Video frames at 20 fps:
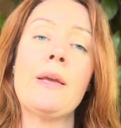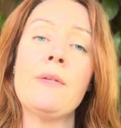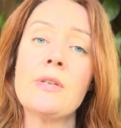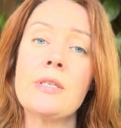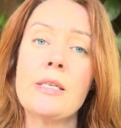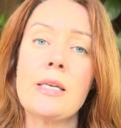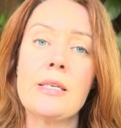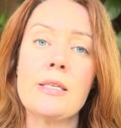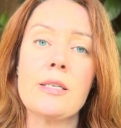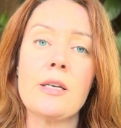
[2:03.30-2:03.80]

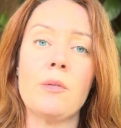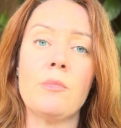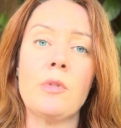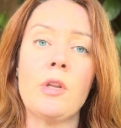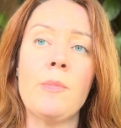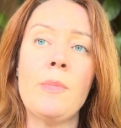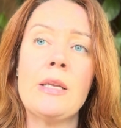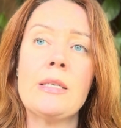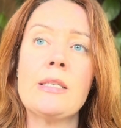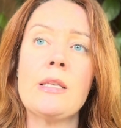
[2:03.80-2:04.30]
system
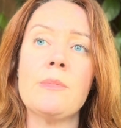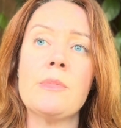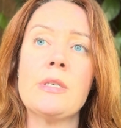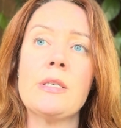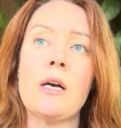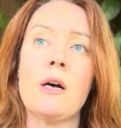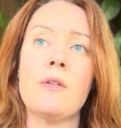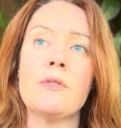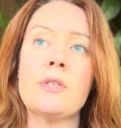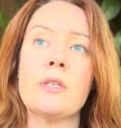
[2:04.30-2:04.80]
limits
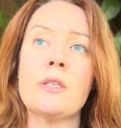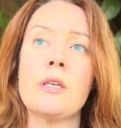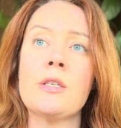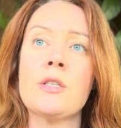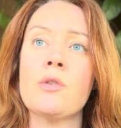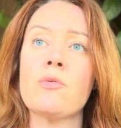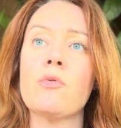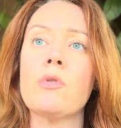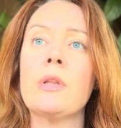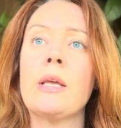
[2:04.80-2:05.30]
themselves and
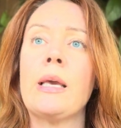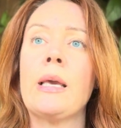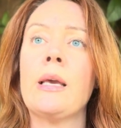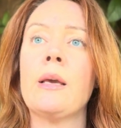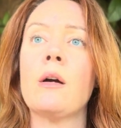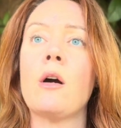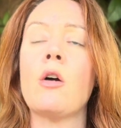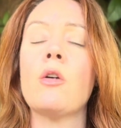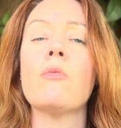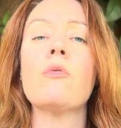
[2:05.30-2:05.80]
aren't
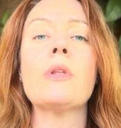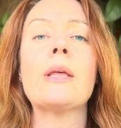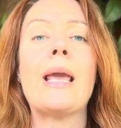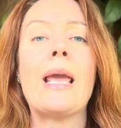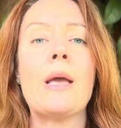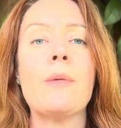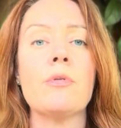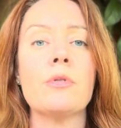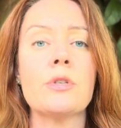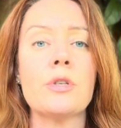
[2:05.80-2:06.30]
really
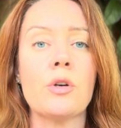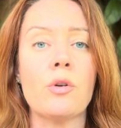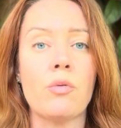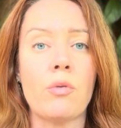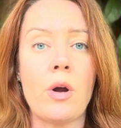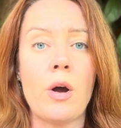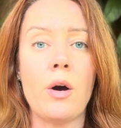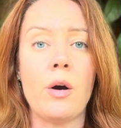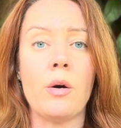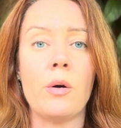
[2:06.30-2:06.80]
able to
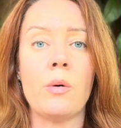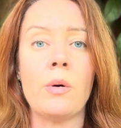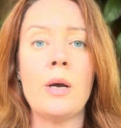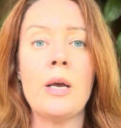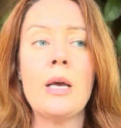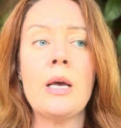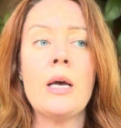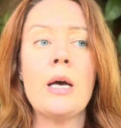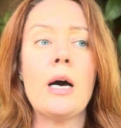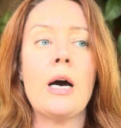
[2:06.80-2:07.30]
grow
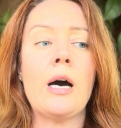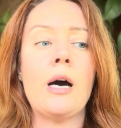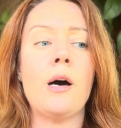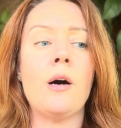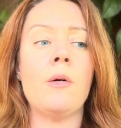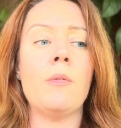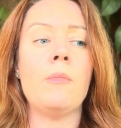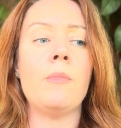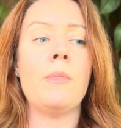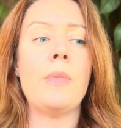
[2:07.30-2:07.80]

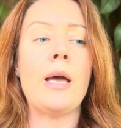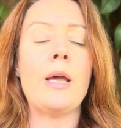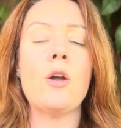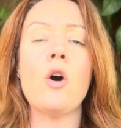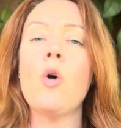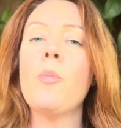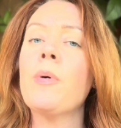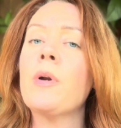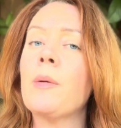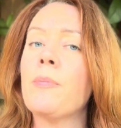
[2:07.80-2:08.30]
and
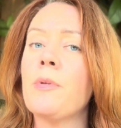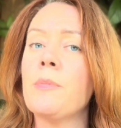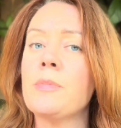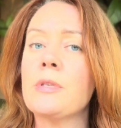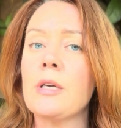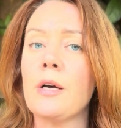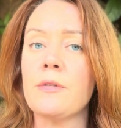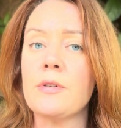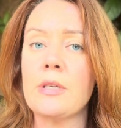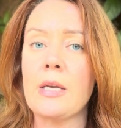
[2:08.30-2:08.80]
open up
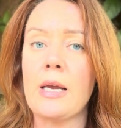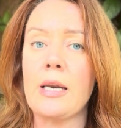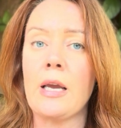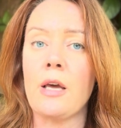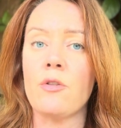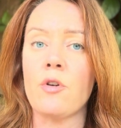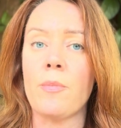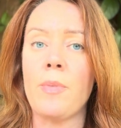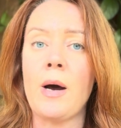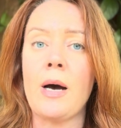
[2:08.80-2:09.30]
themselves to any
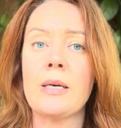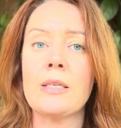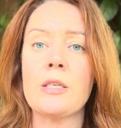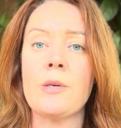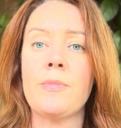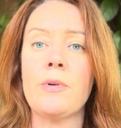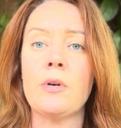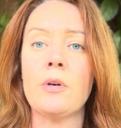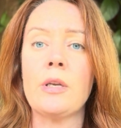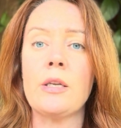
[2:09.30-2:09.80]
other
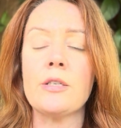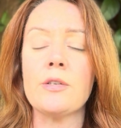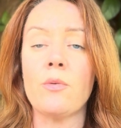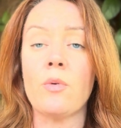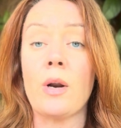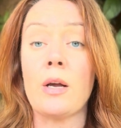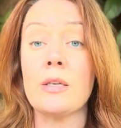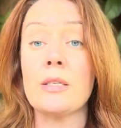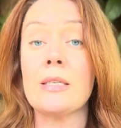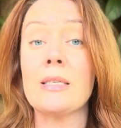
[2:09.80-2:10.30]
possibilities of
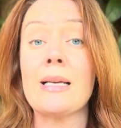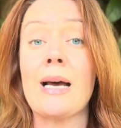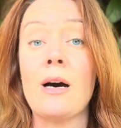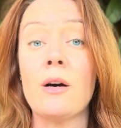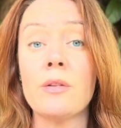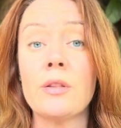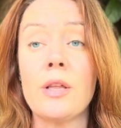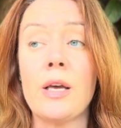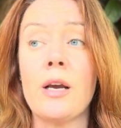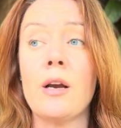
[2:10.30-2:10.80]
what else is
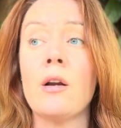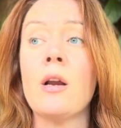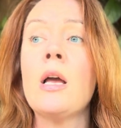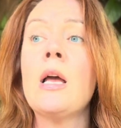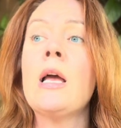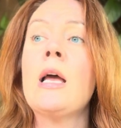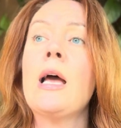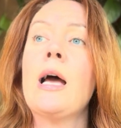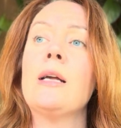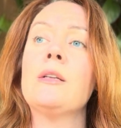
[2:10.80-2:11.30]
out there.
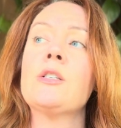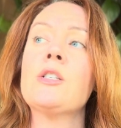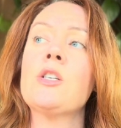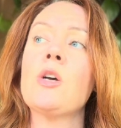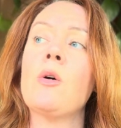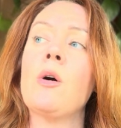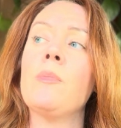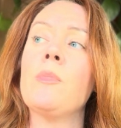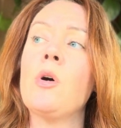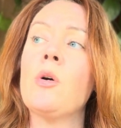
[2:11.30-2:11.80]
And
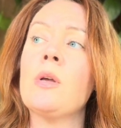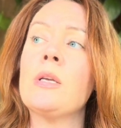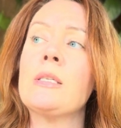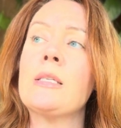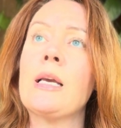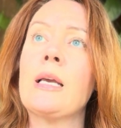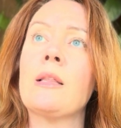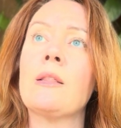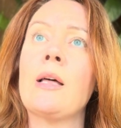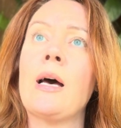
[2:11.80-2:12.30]
so I'm
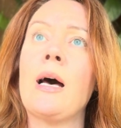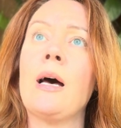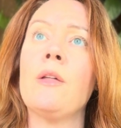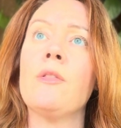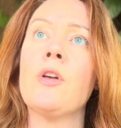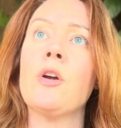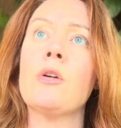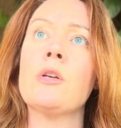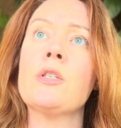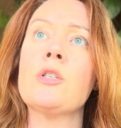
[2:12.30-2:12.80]
noticing that
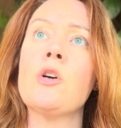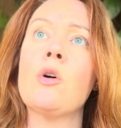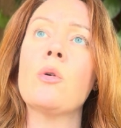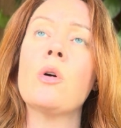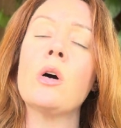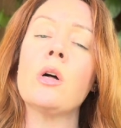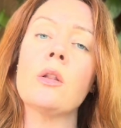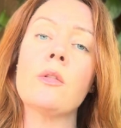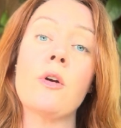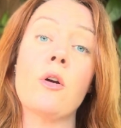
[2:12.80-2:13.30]
there are no
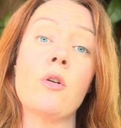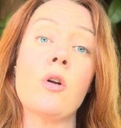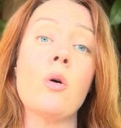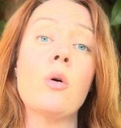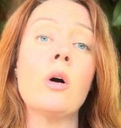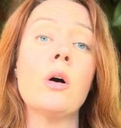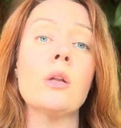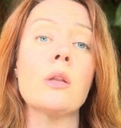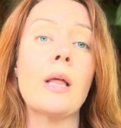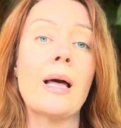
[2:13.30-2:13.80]

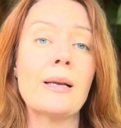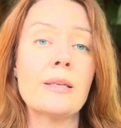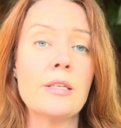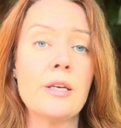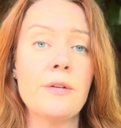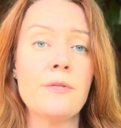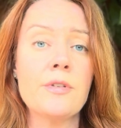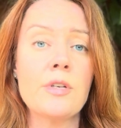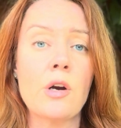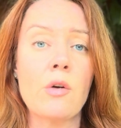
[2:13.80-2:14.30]

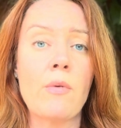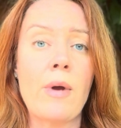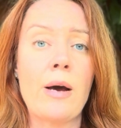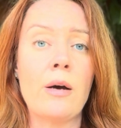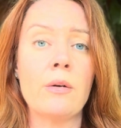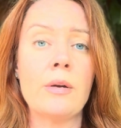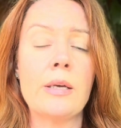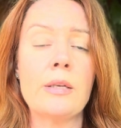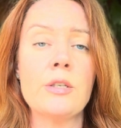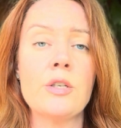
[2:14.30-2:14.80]
collectives
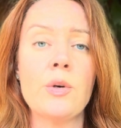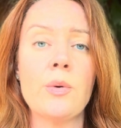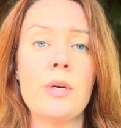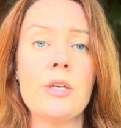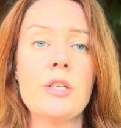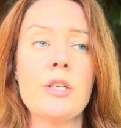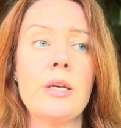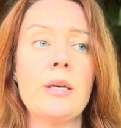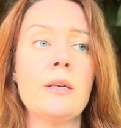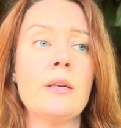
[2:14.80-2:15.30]
around
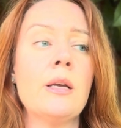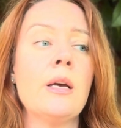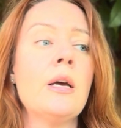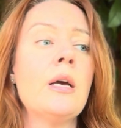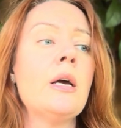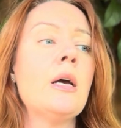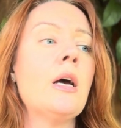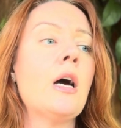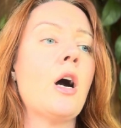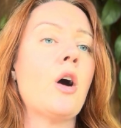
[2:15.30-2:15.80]
intuition,
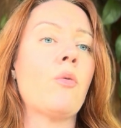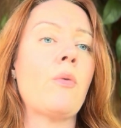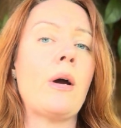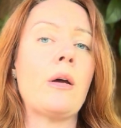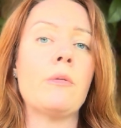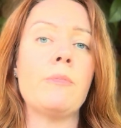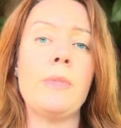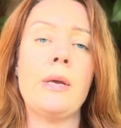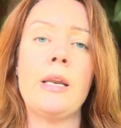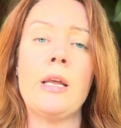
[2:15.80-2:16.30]

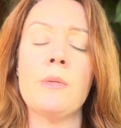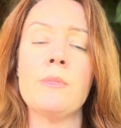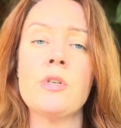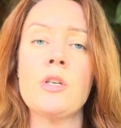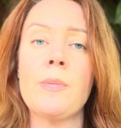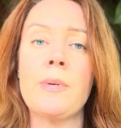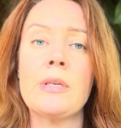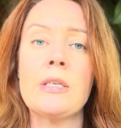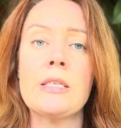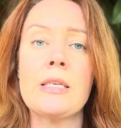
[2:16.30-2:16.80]
around
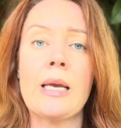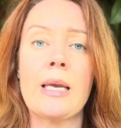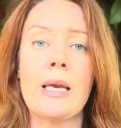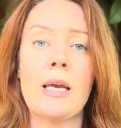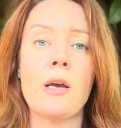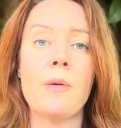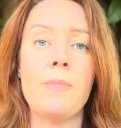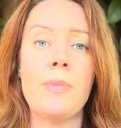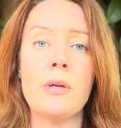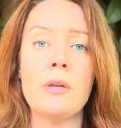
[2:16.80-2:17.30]
mediumship and
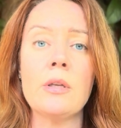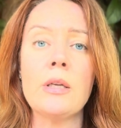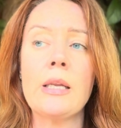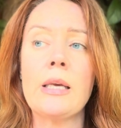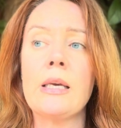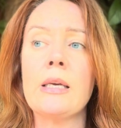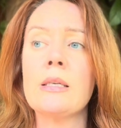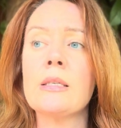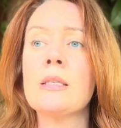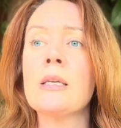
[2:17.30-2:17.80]
psychic
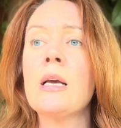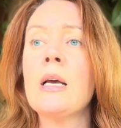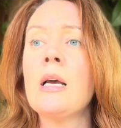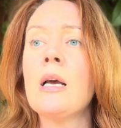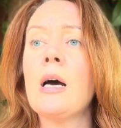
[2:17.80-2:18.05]
abilities.